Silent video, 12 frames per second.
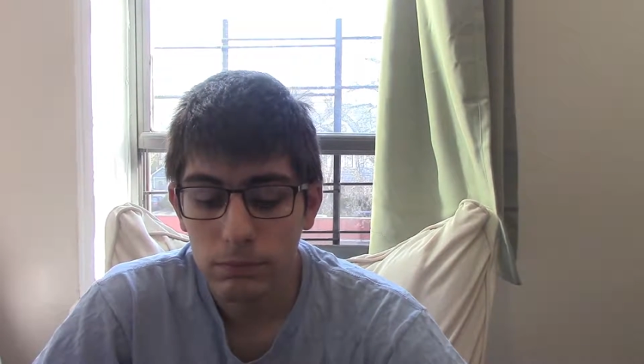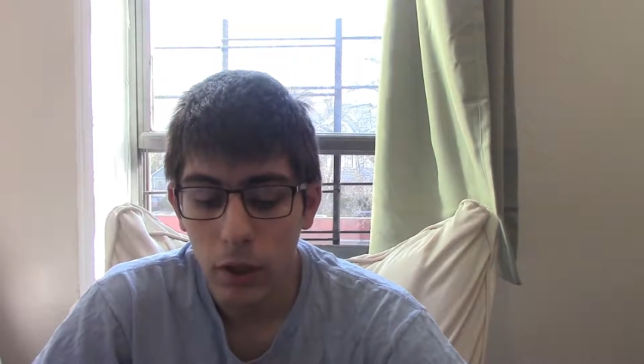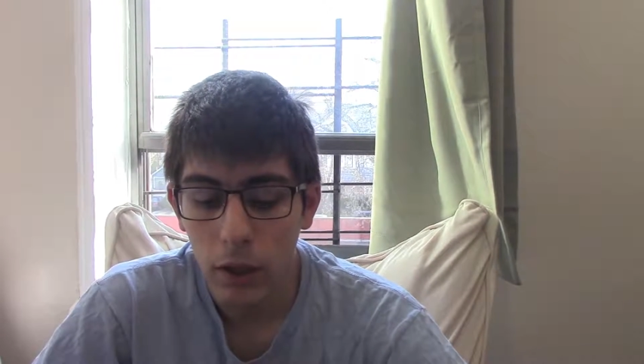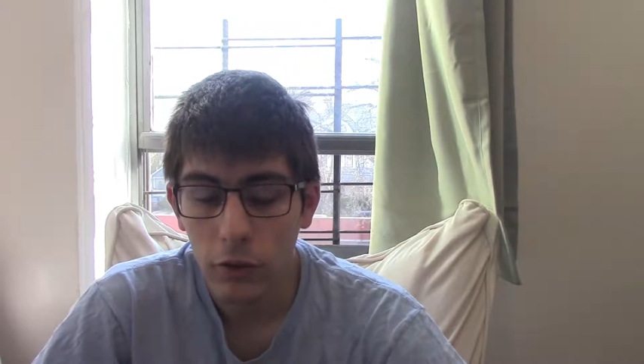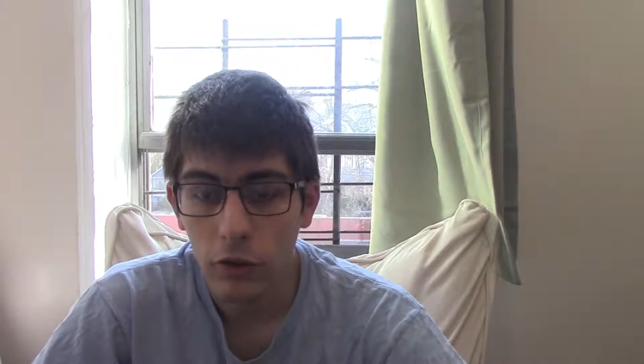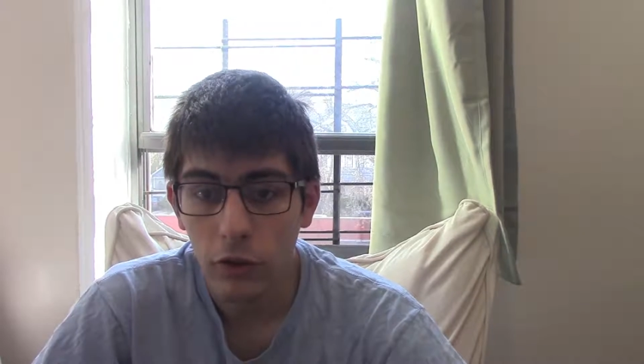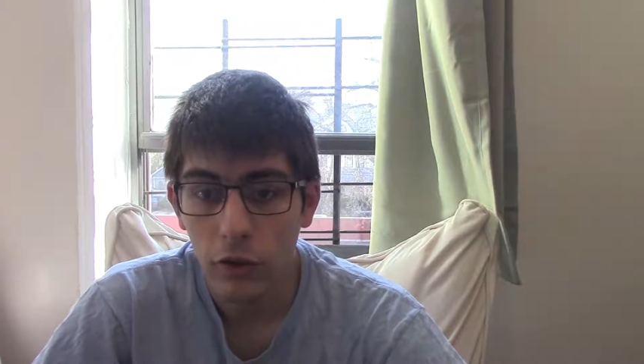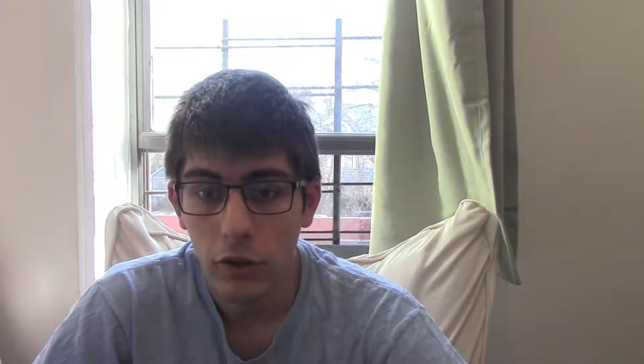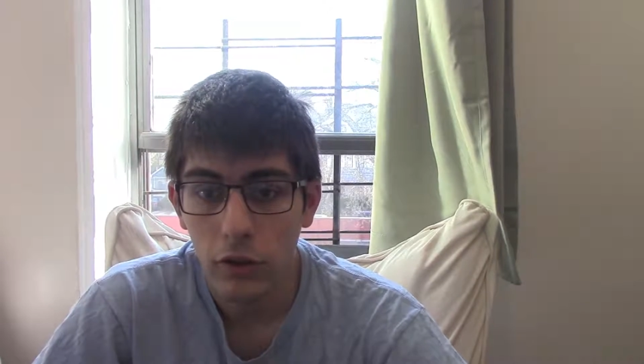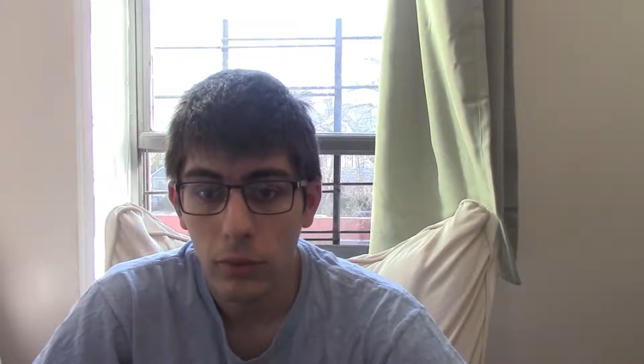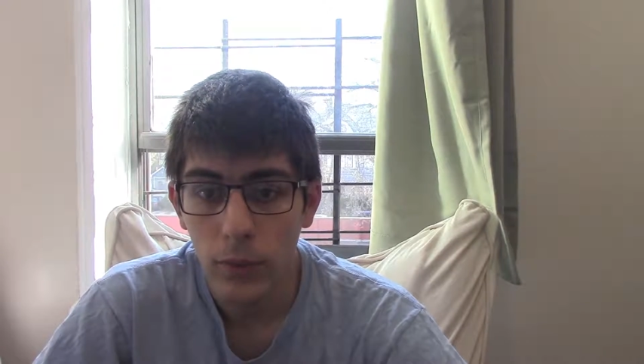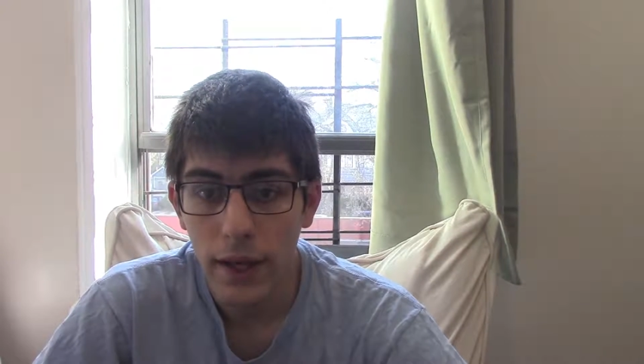I'll show
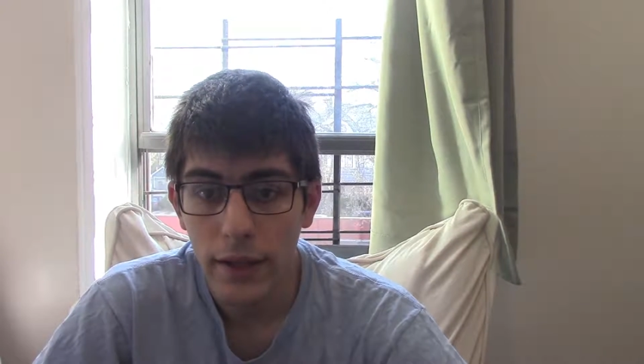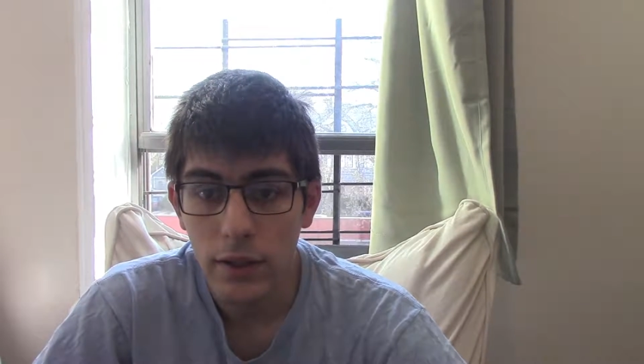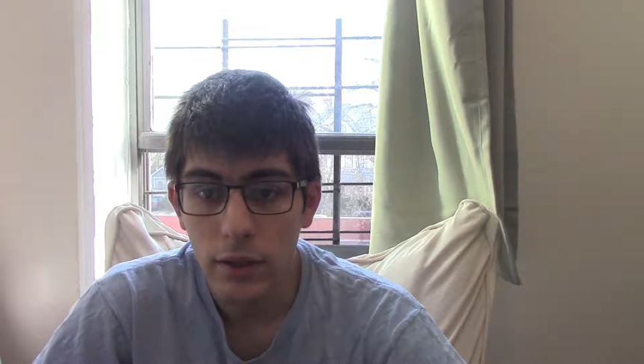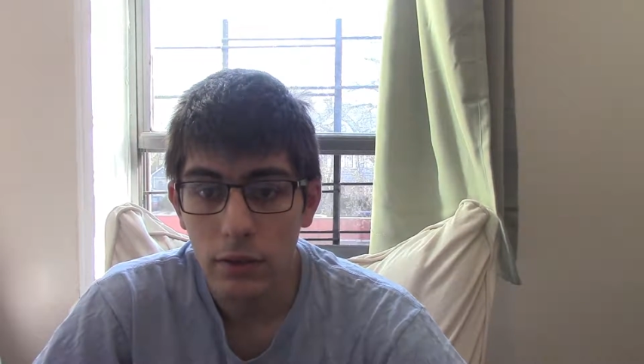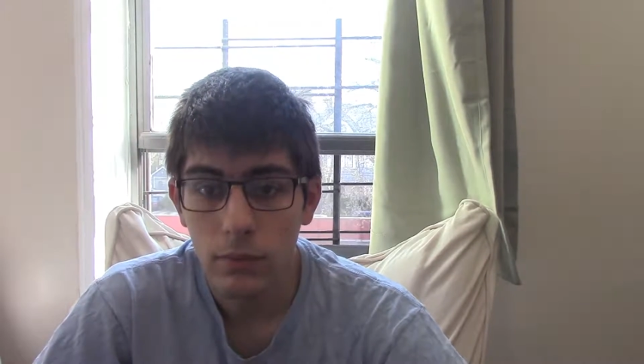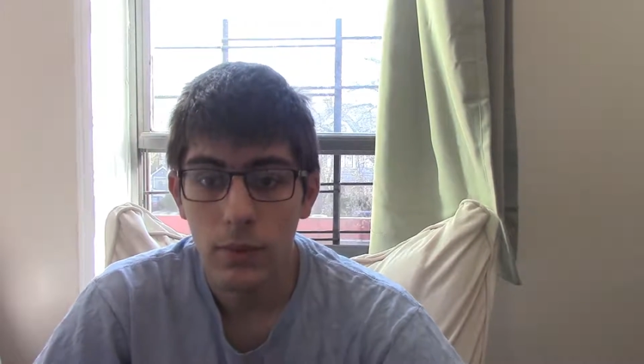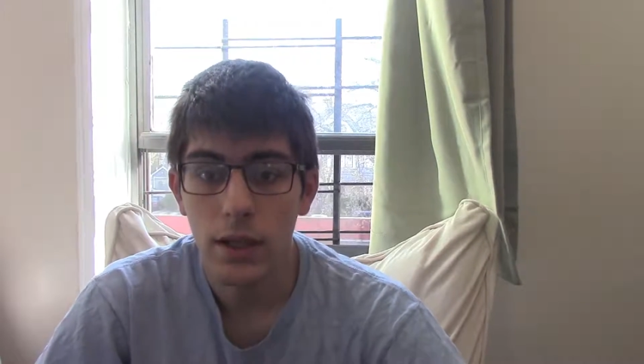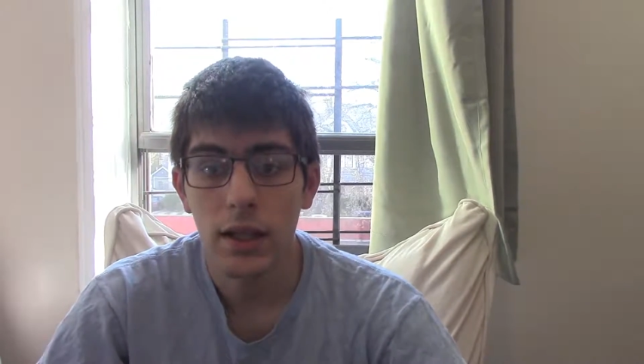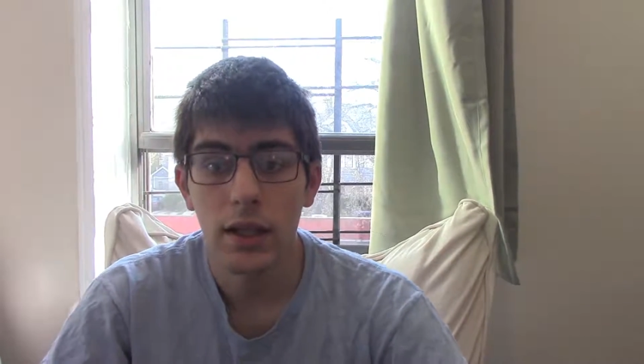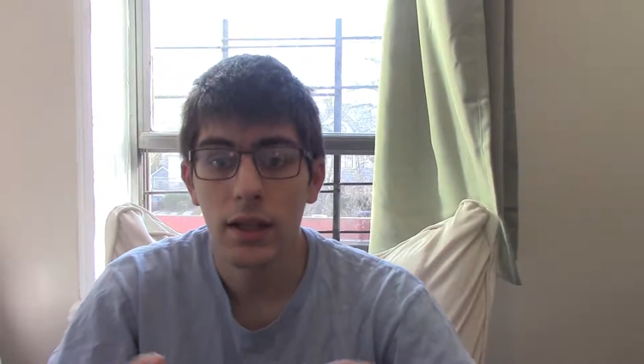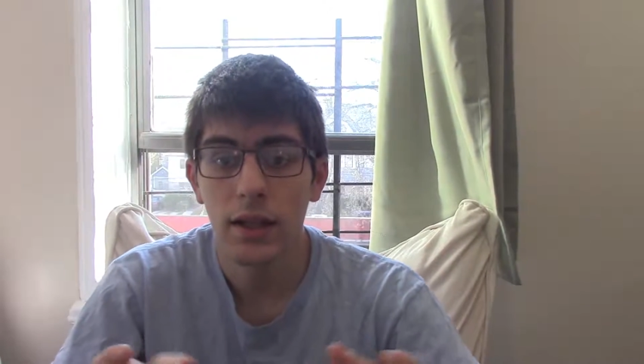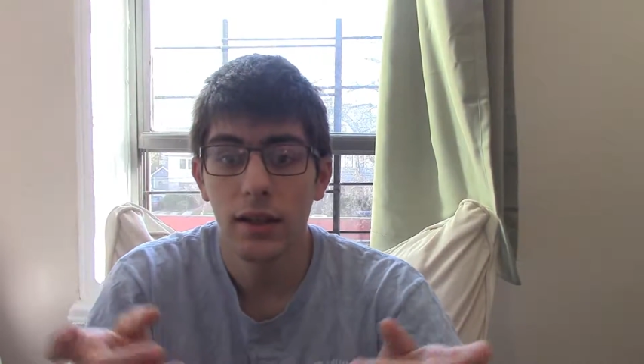you when
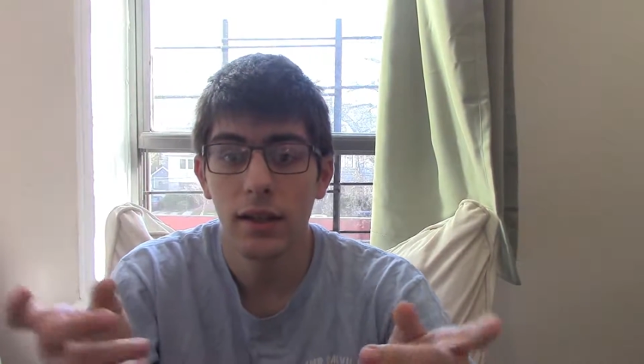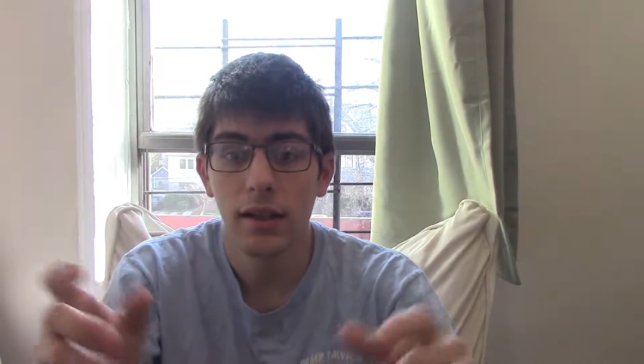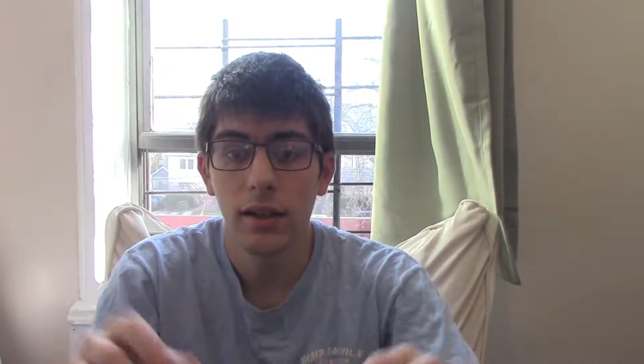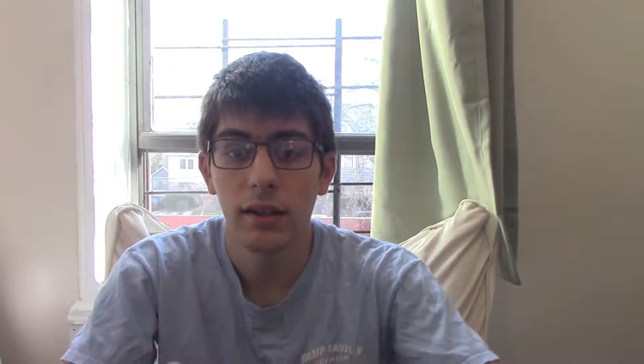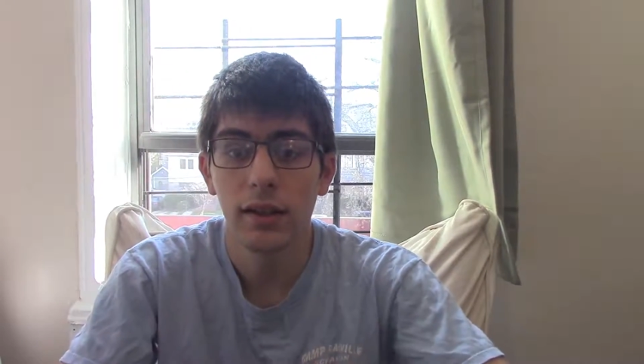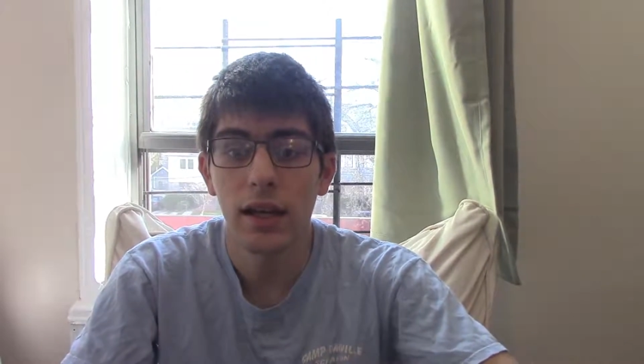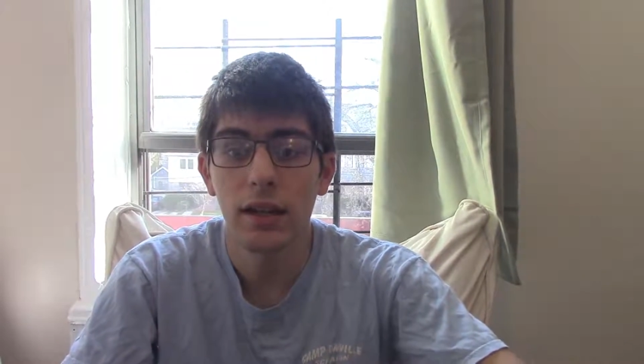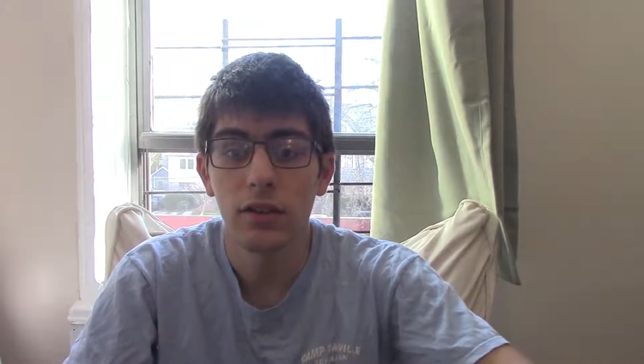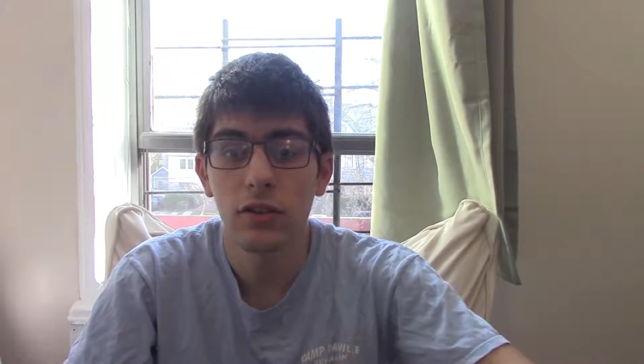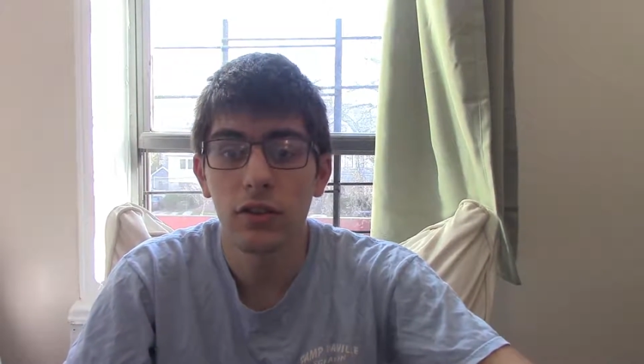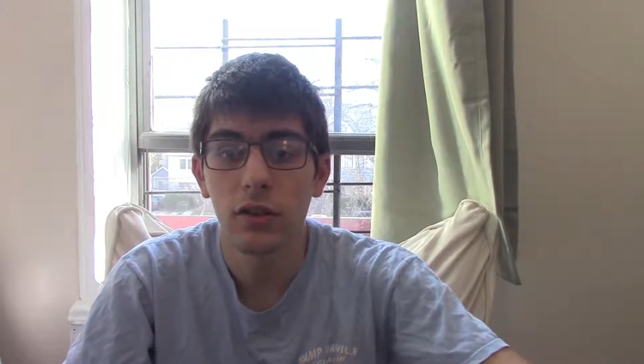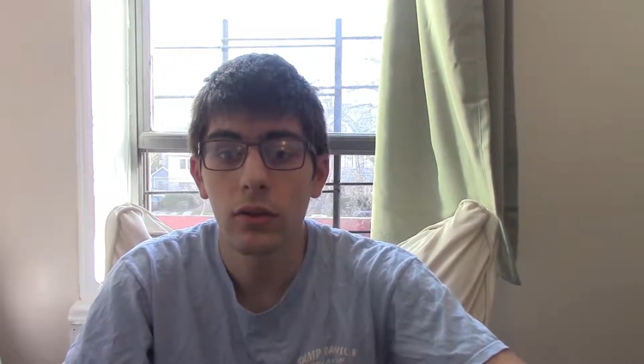we get in.
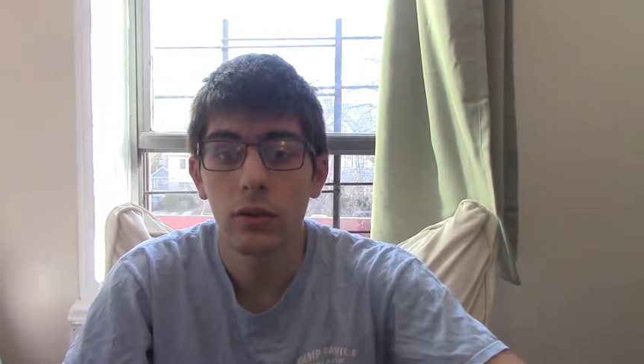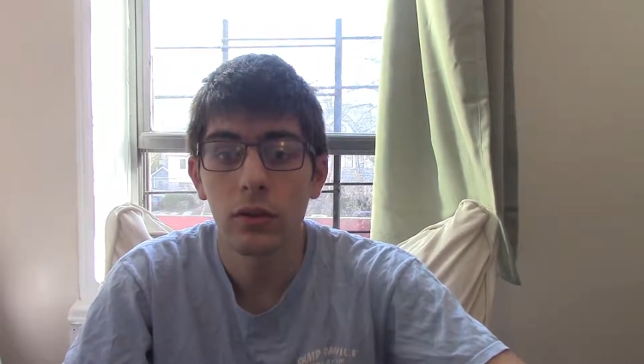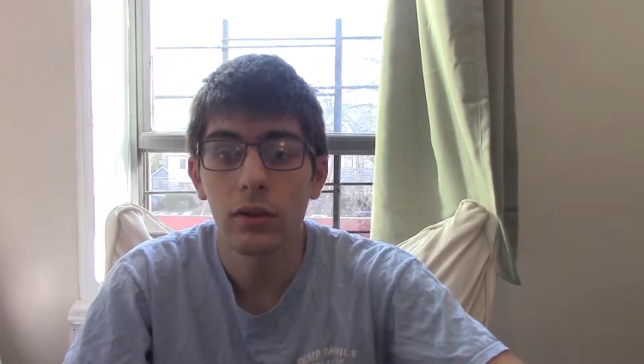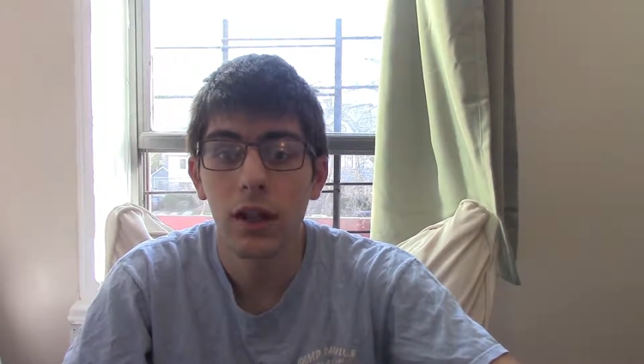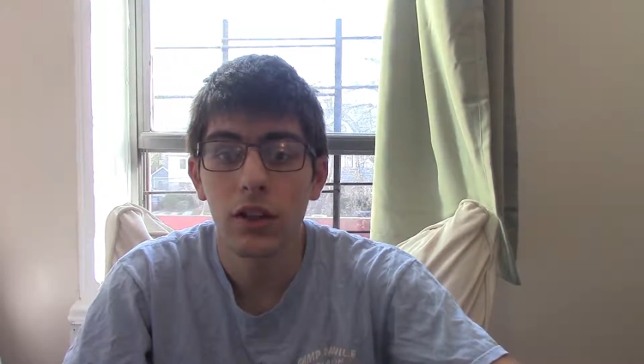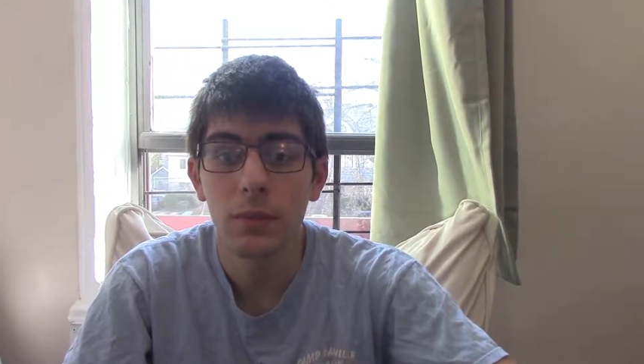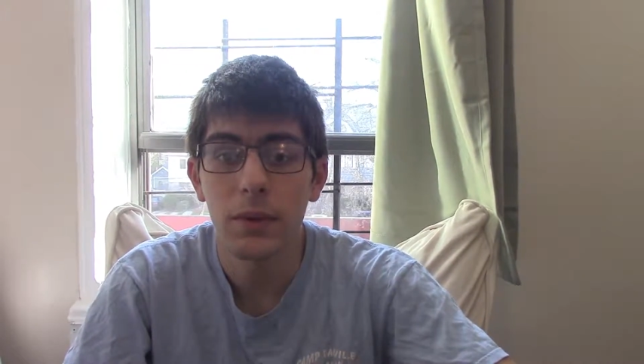So let's